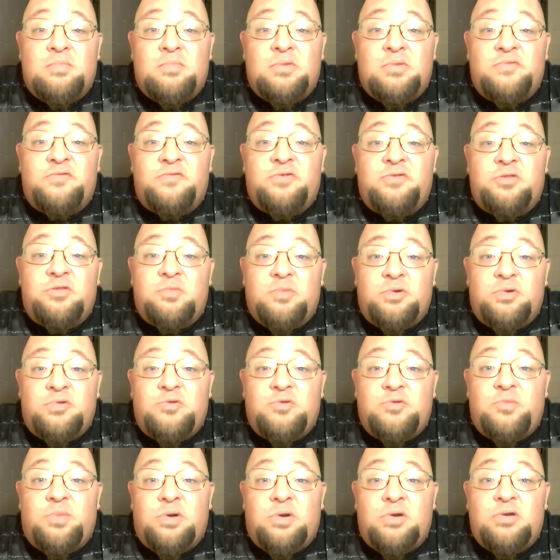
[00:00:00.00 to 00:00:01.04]
But for the
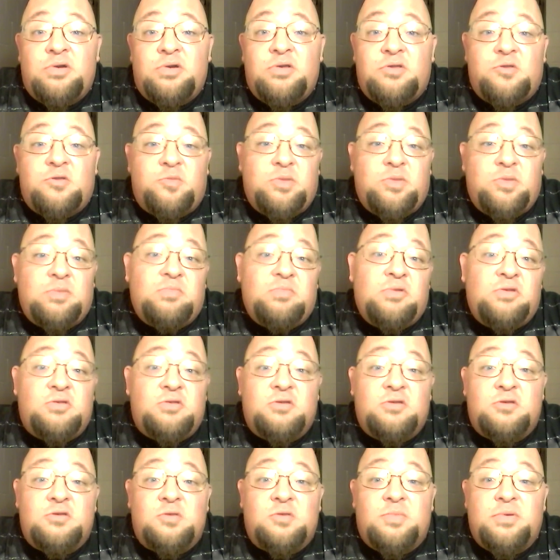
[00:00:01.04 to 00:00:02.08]
most part, it's been
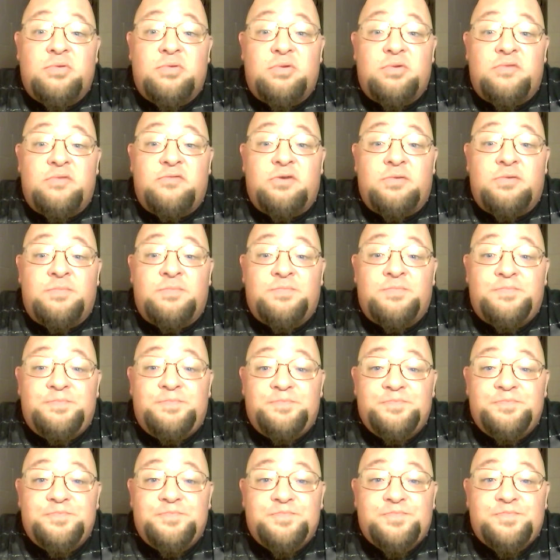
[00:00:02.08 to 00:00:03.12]
Mississippi River.
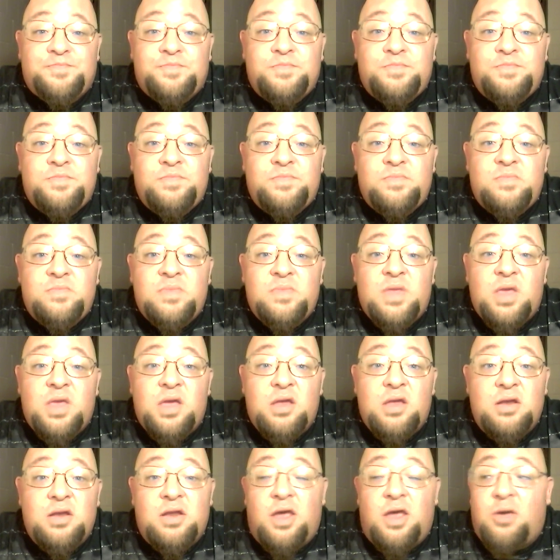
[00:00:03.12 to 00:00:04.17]

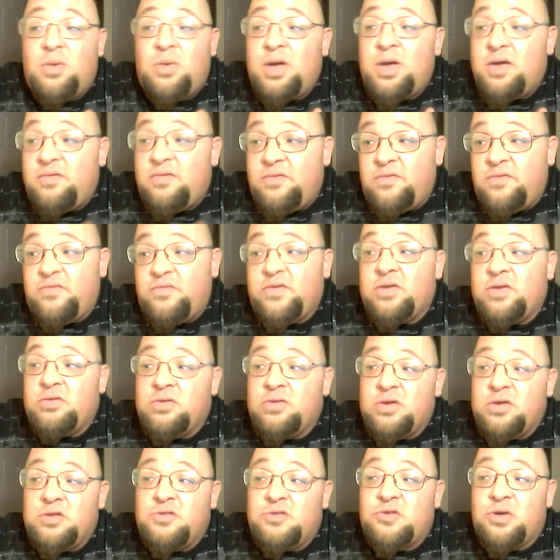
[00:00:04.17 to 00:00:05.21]
And now I have a
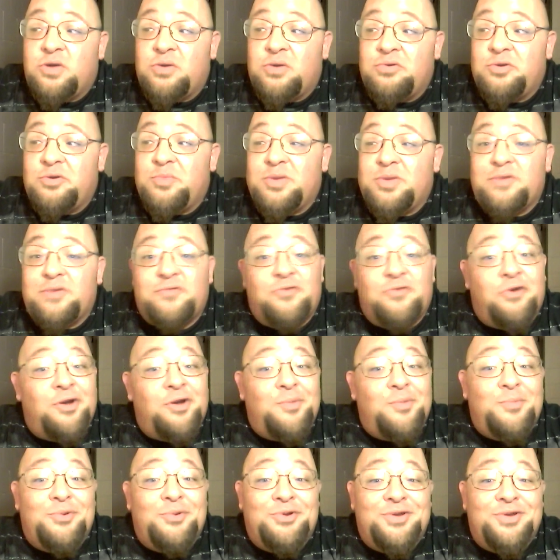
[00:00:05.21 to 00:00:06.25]
feeling it's going to be
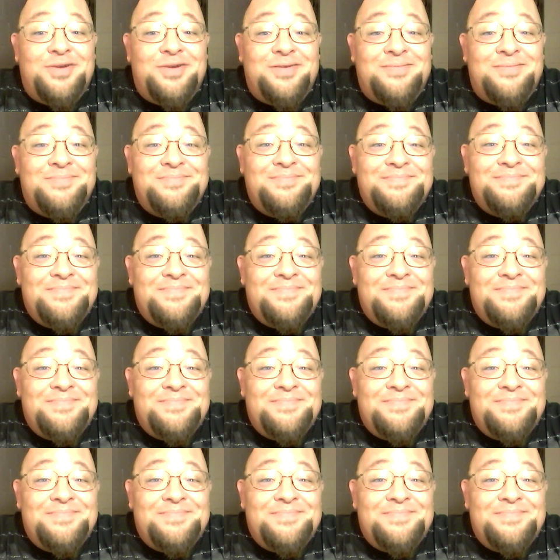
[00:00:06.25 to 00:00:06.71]
Frog Morton.